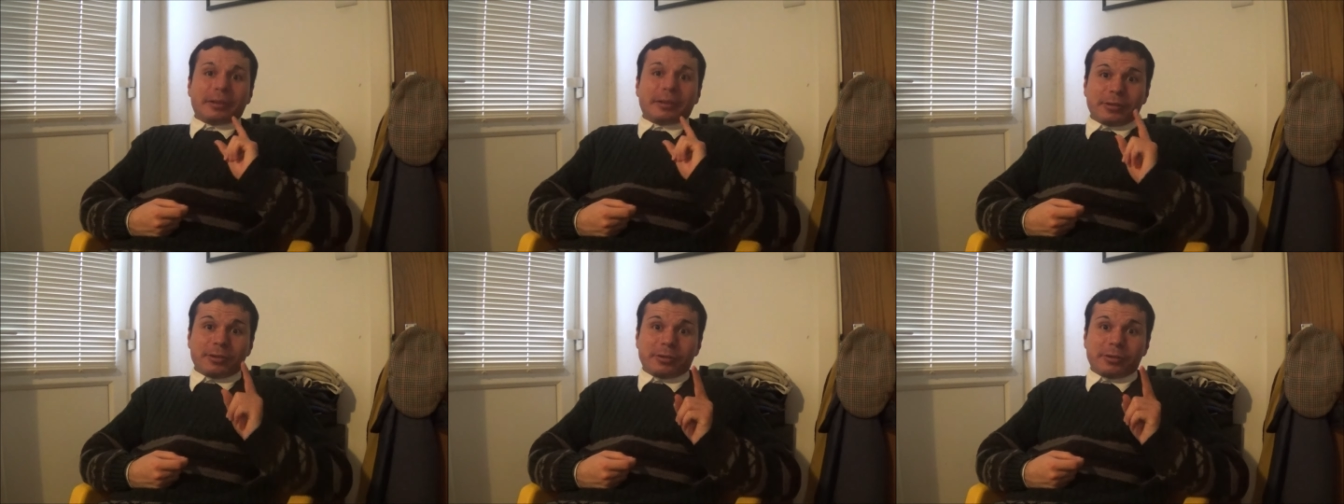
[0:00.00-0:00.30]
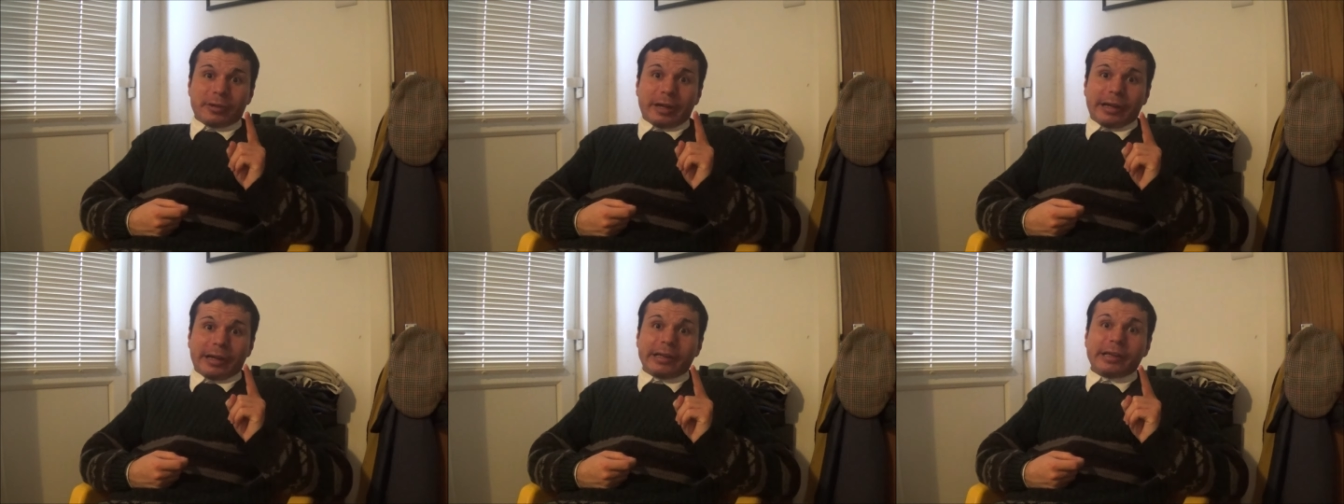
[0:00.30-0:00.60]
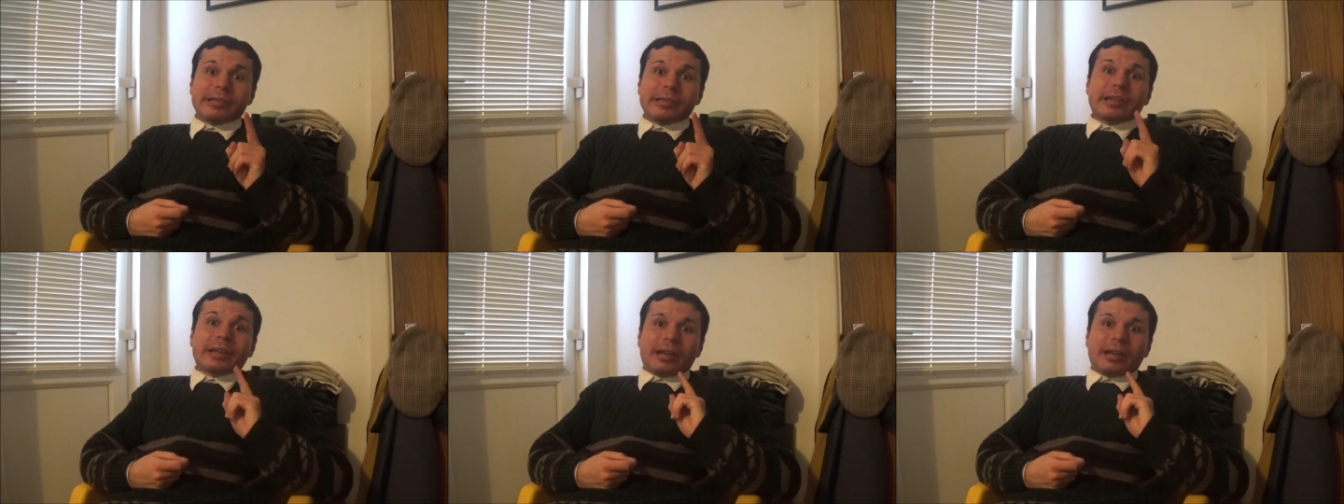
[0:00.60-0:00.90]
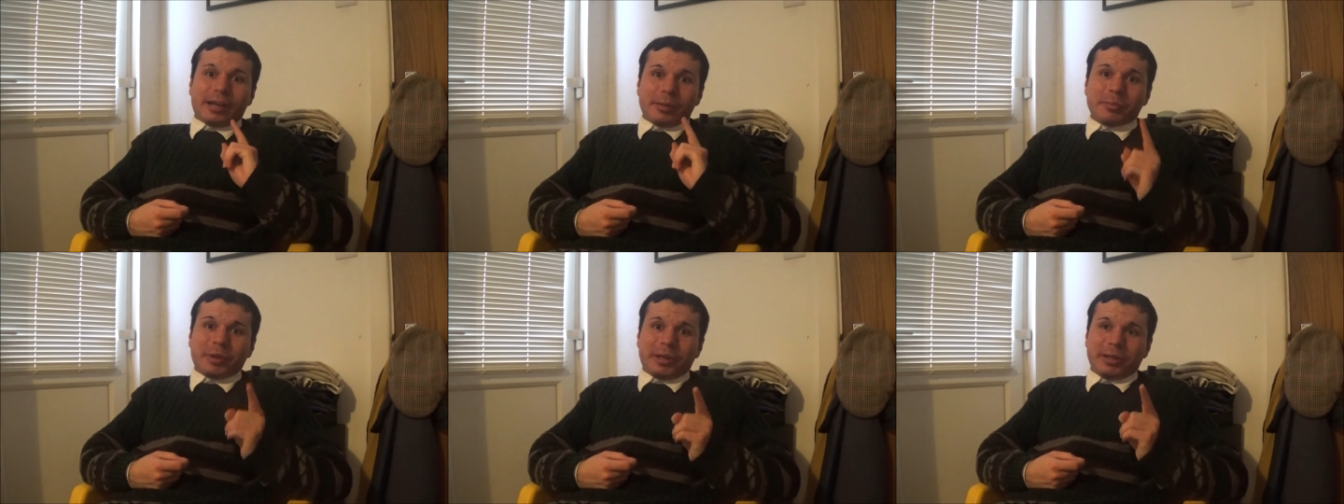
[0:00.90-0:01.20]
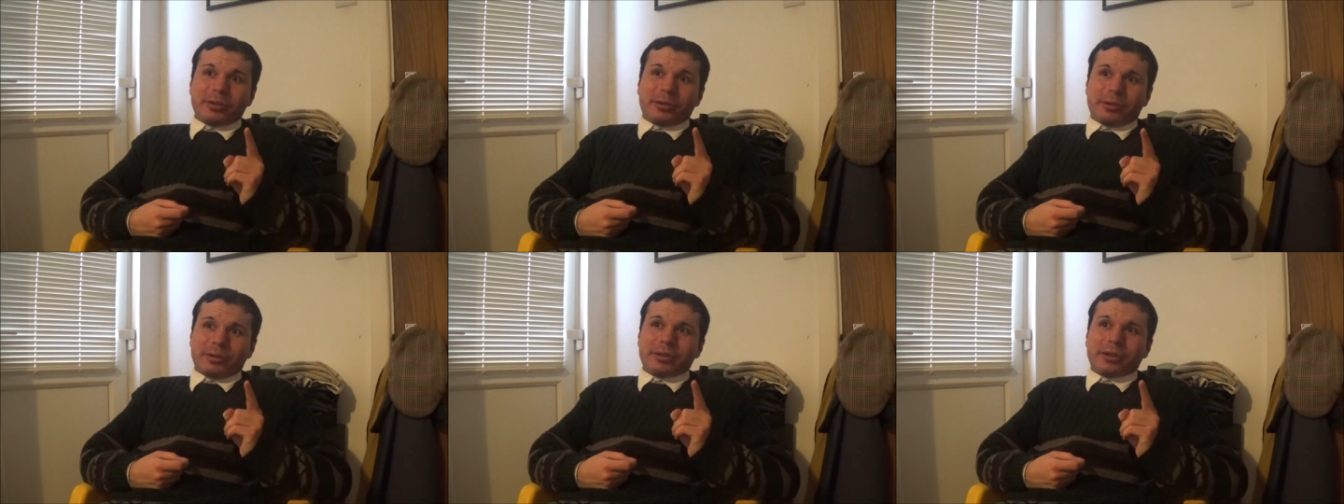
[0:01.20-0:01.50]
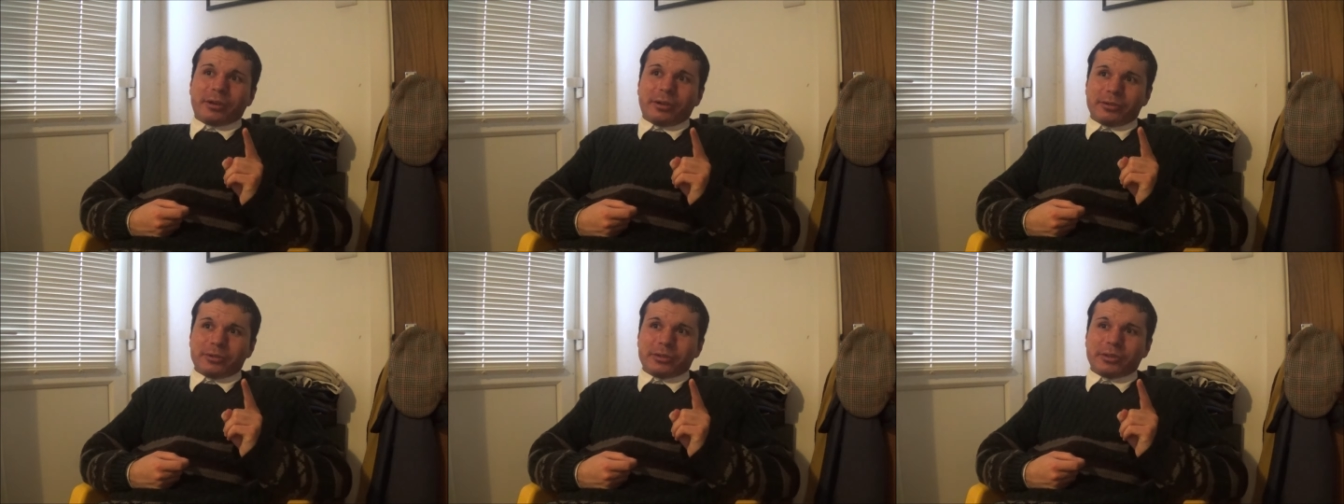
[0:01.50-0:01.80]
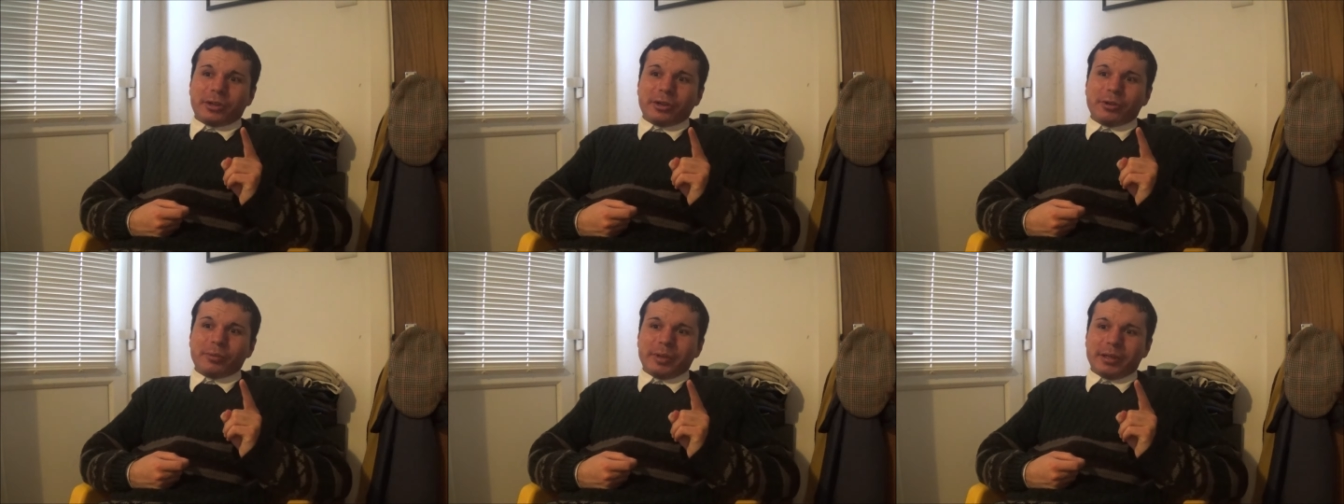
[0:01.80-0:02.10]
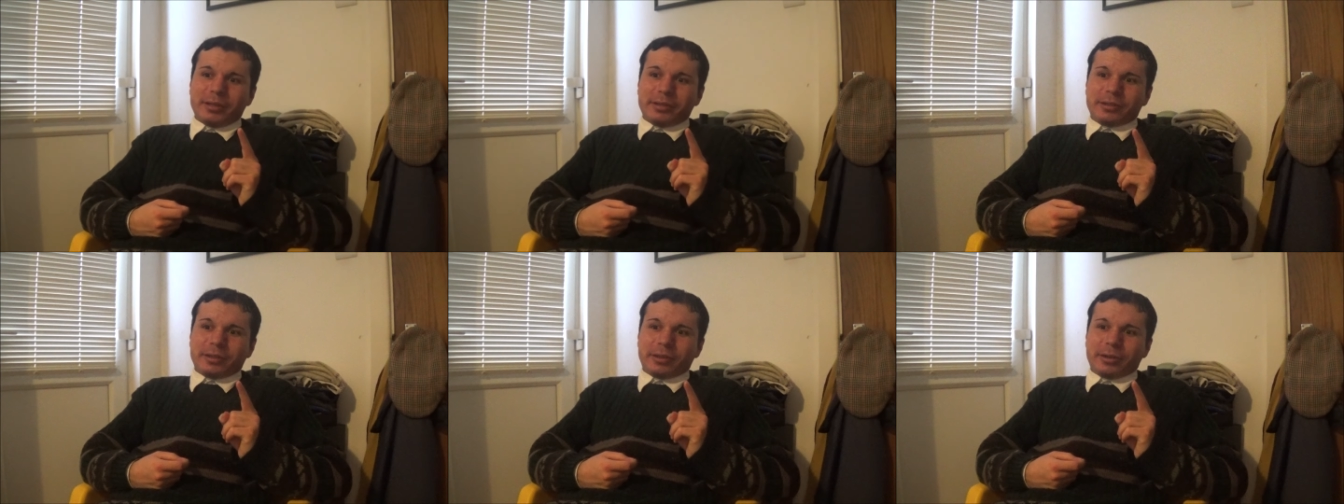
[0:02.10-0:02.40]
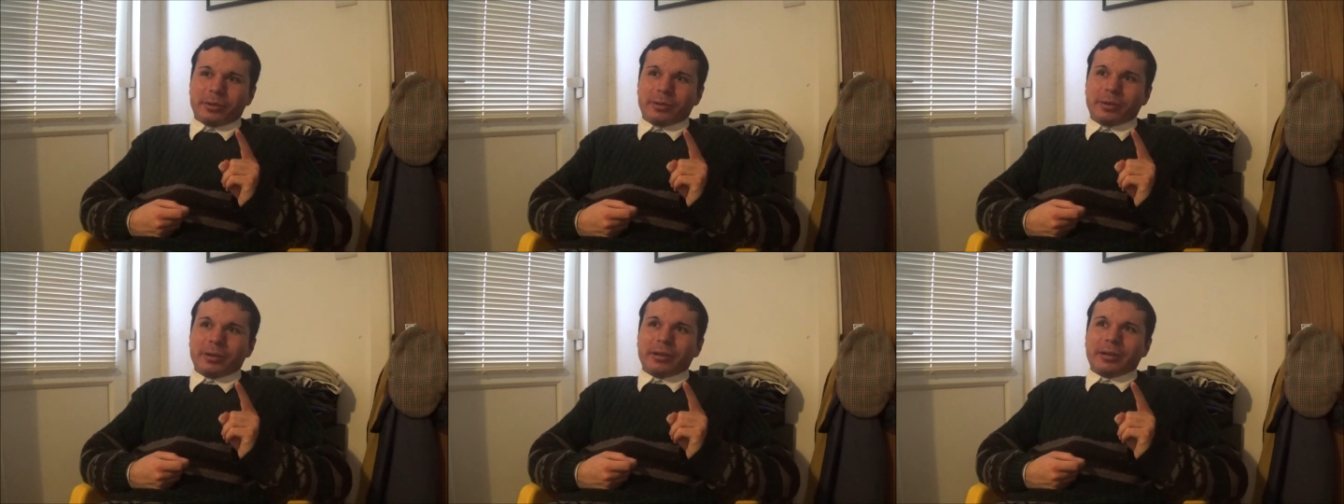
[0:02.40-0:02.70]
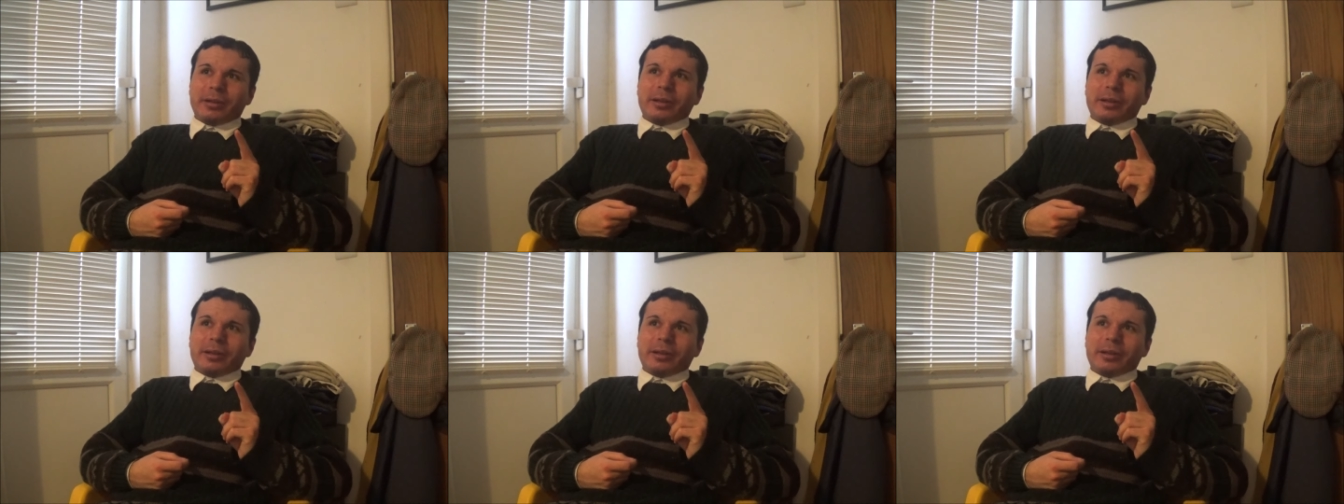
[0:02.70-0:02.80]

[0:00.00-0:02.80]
good night, and may your God go with you.